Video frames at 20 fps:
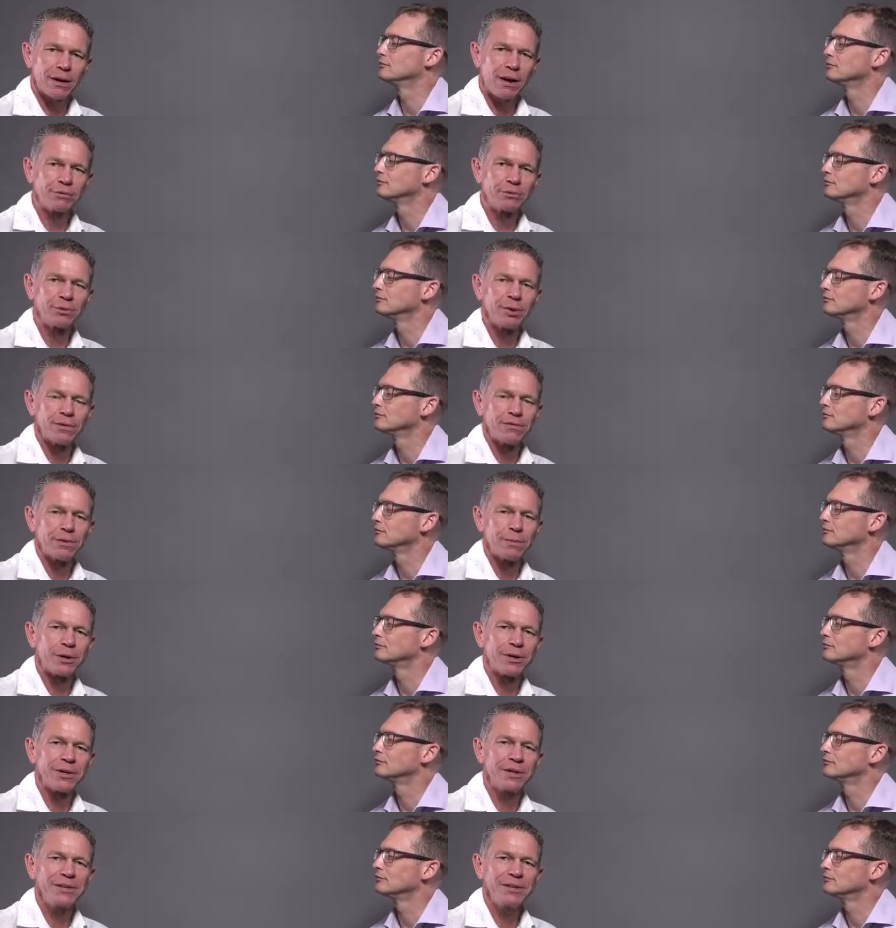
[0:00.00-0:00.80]
Speaker 1: afternoon,
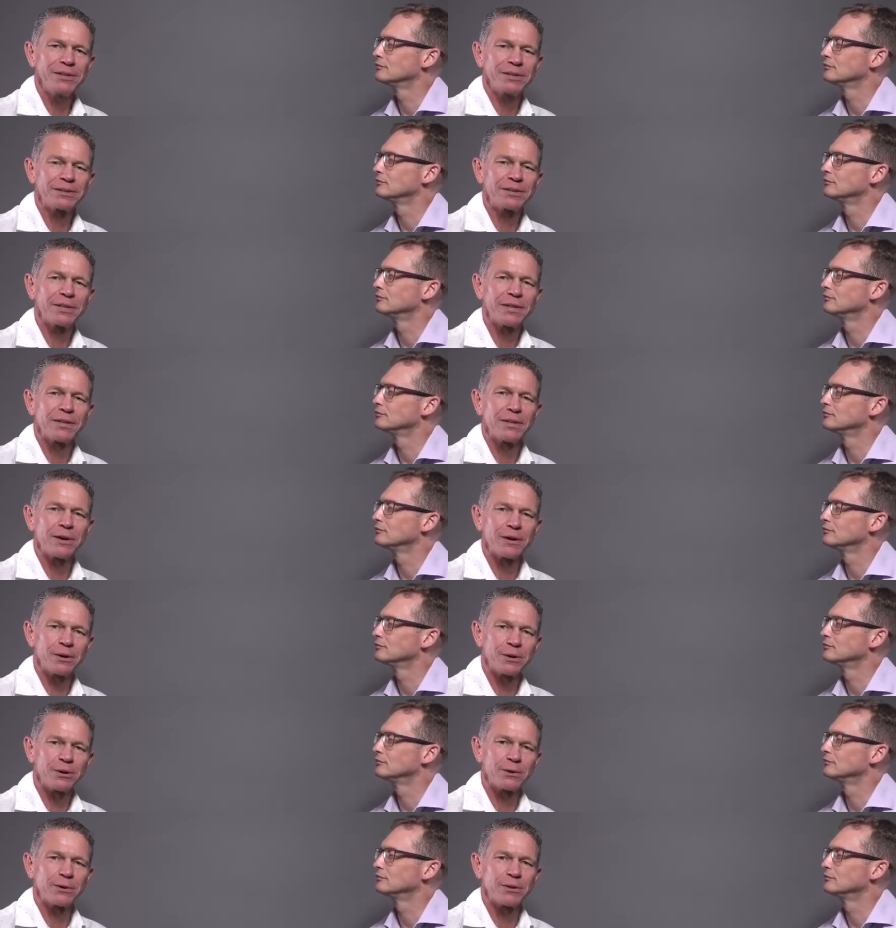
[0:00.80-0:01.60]
everybody.
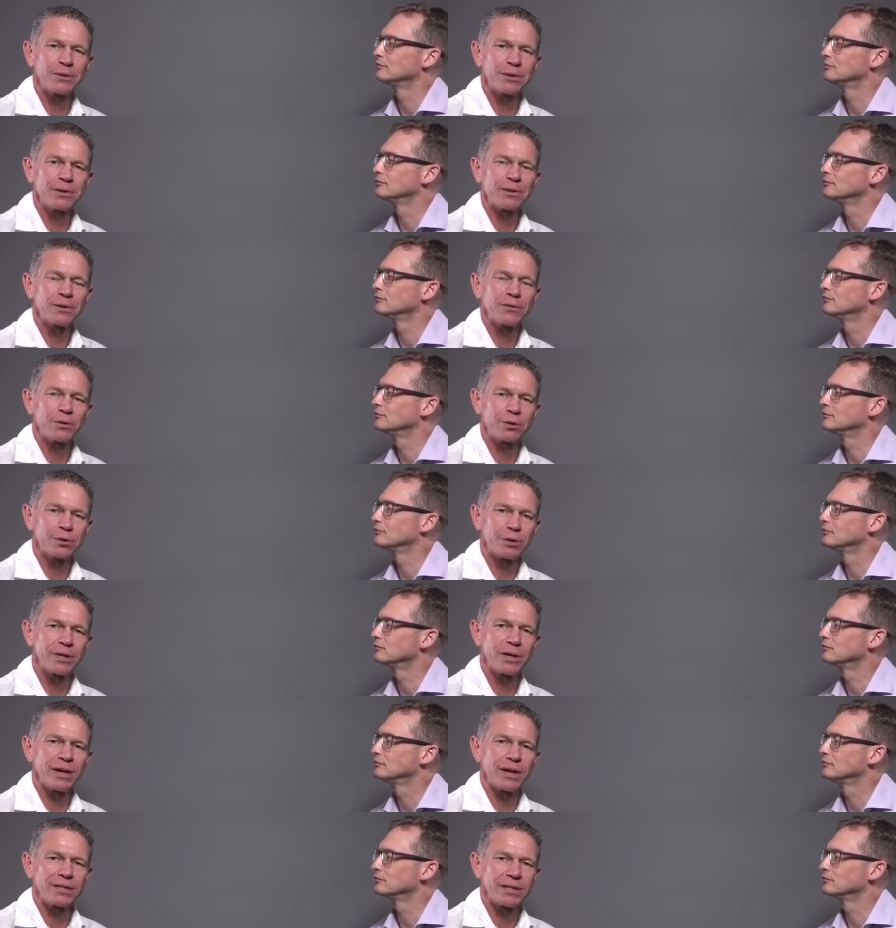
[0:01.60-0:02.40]
Thank you for
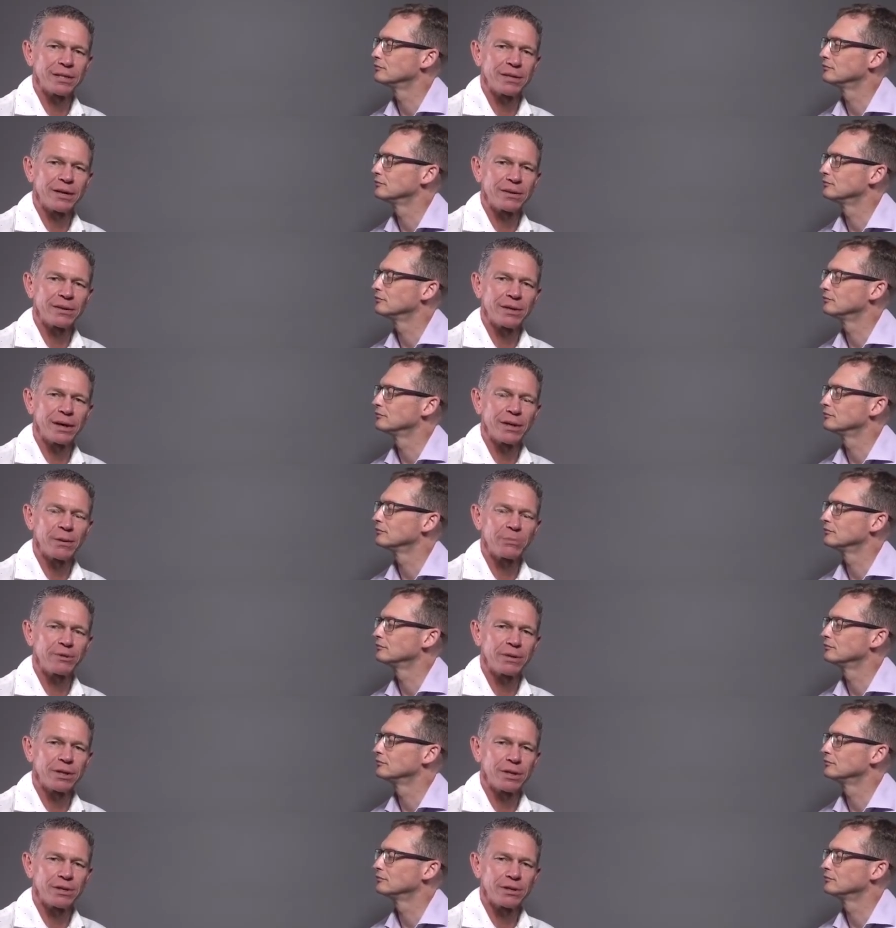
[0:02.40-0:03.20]
joining us at another
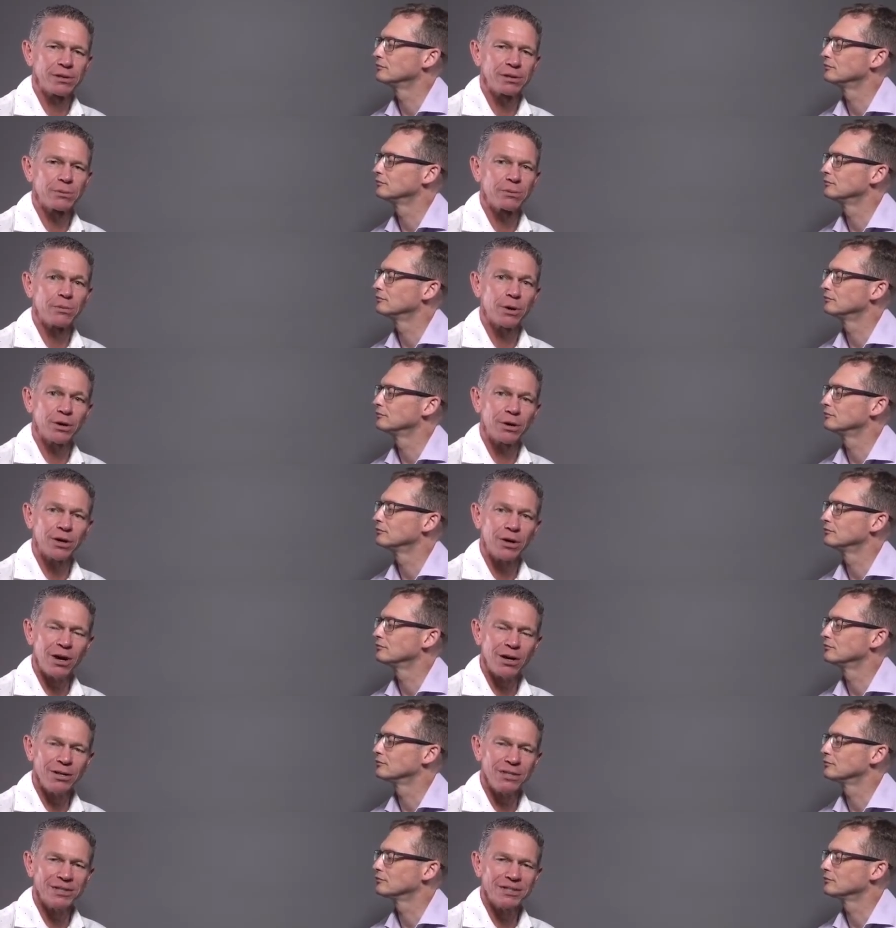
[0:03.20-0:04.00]
Prudential
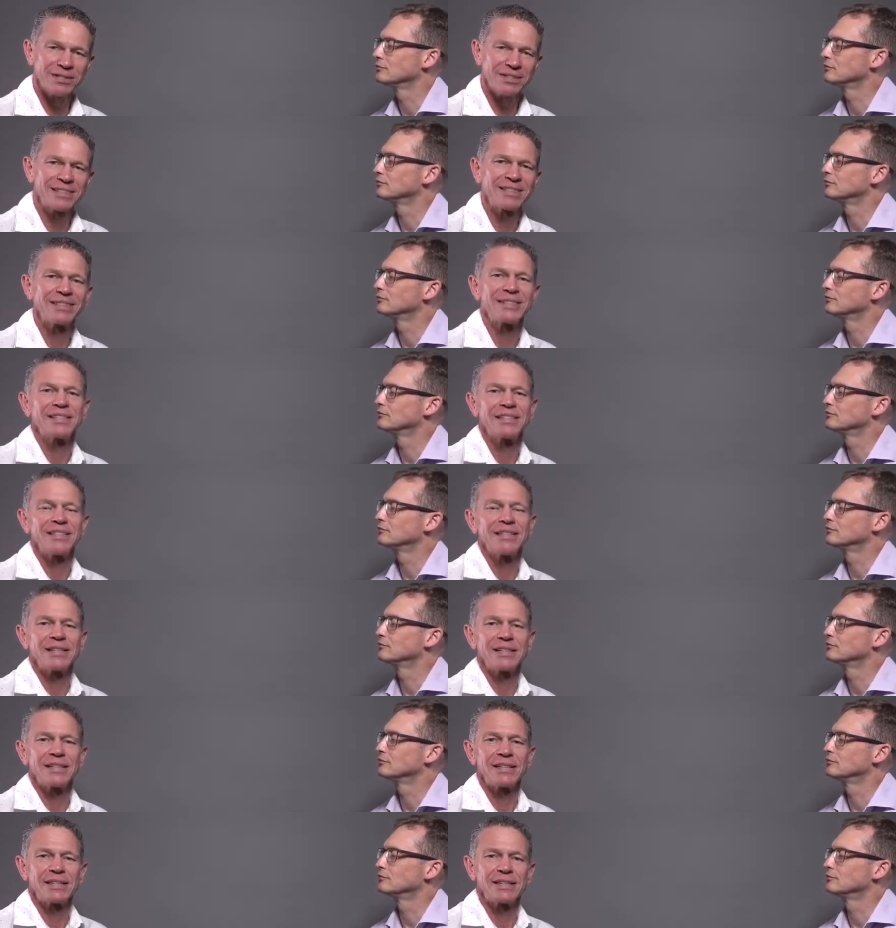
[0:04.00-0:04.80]
podcast.
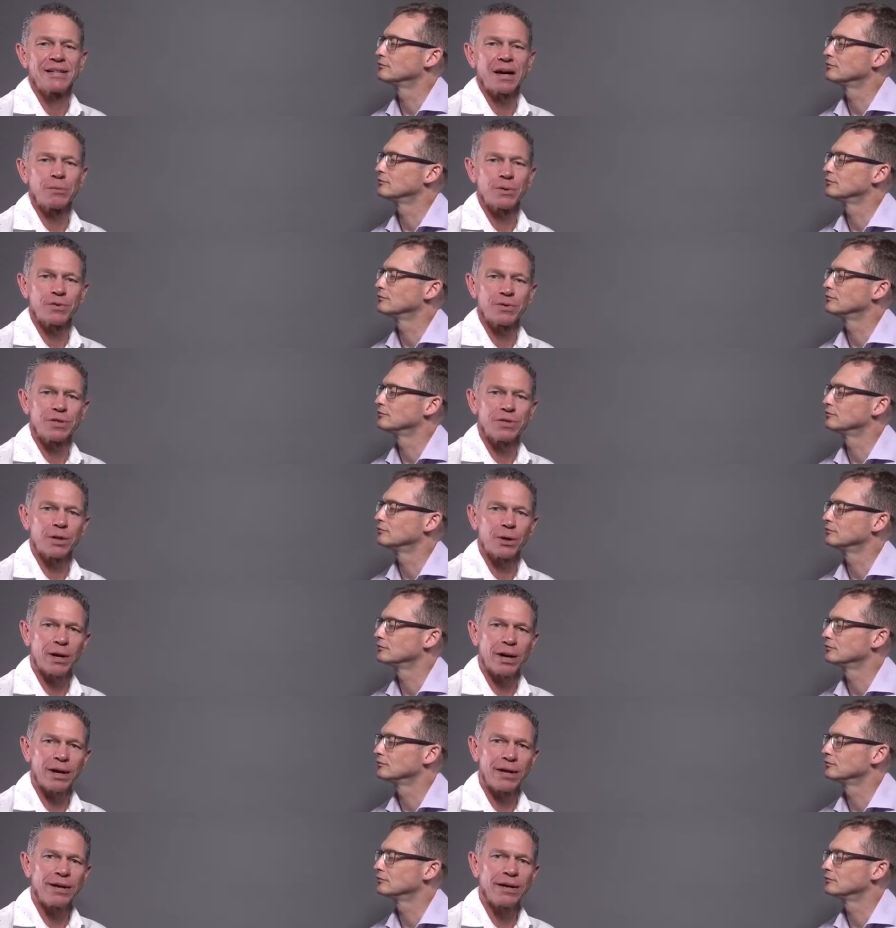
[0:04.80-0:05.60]
Uh, I'm Christo
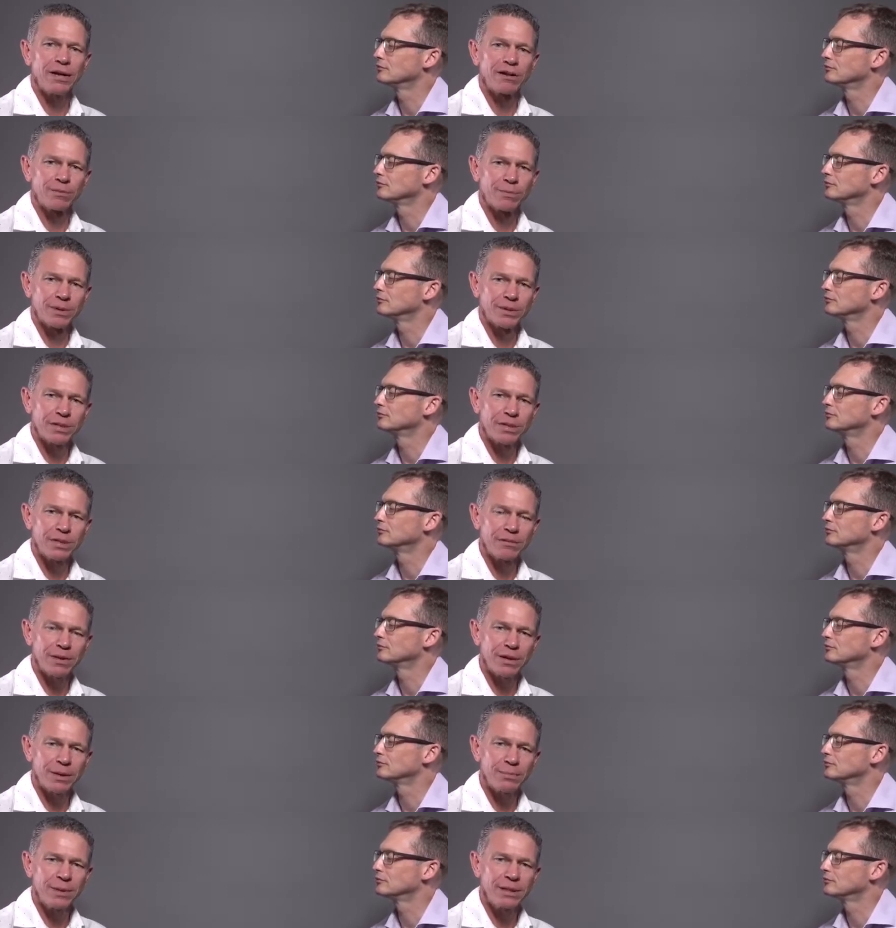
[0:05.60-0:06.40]
Gea, Head of Business
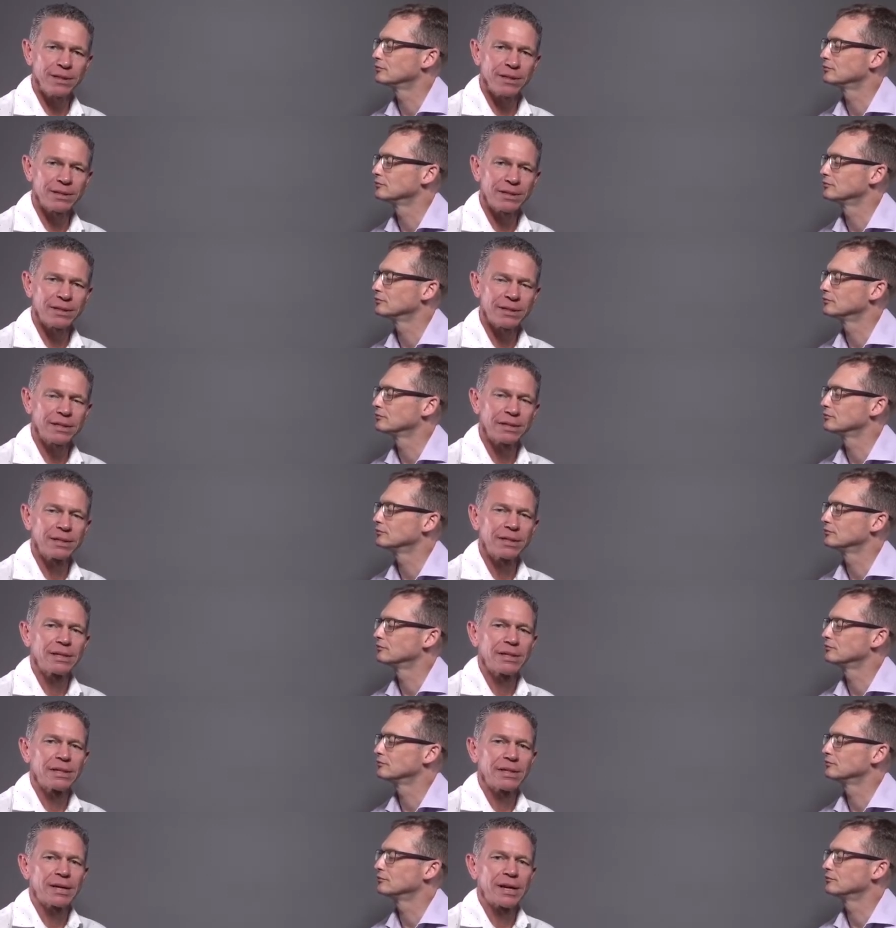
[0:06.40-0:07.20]
Development,
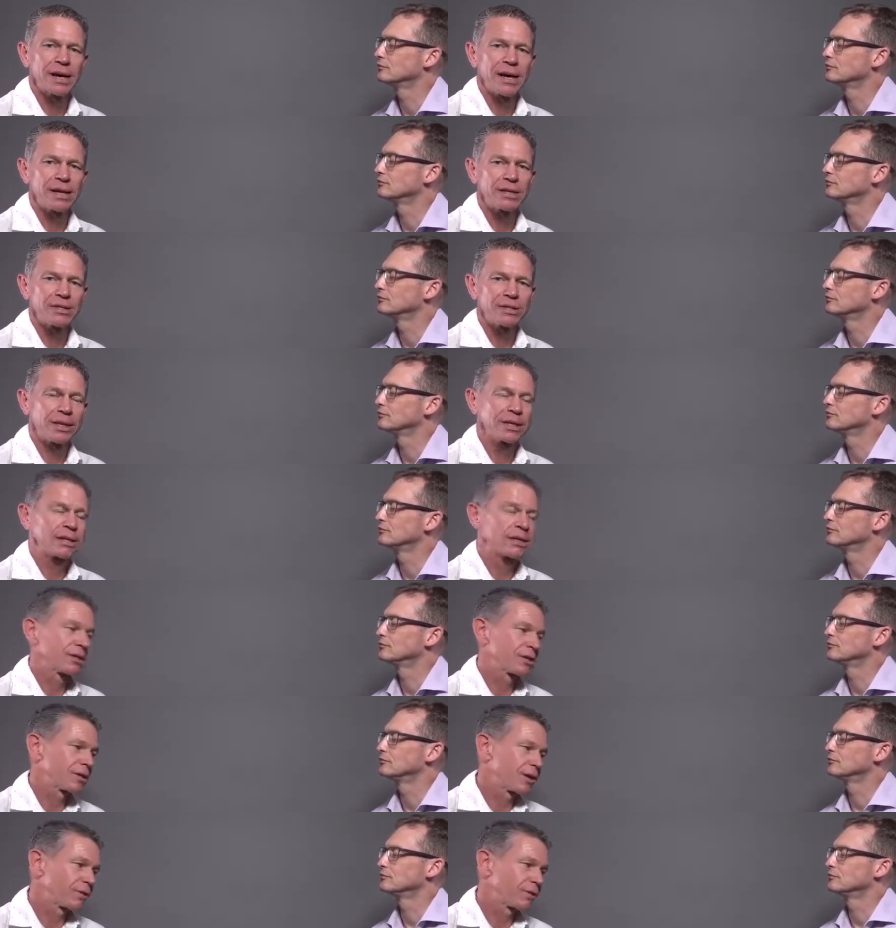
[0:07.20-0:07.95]
and chatting this